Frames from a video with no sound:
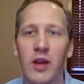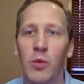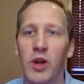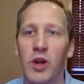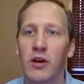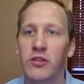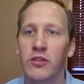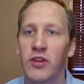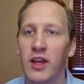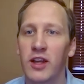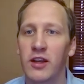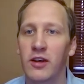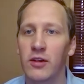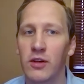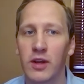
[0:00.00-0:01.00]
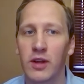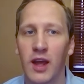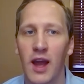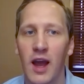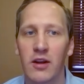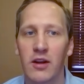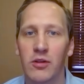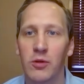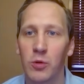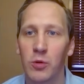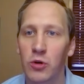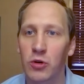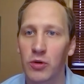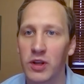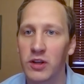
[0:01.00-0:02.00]
we are taking a look at an
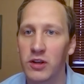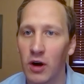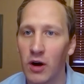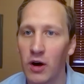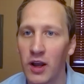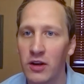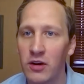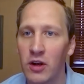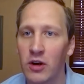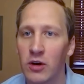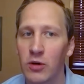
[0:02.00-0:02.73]
ordering guide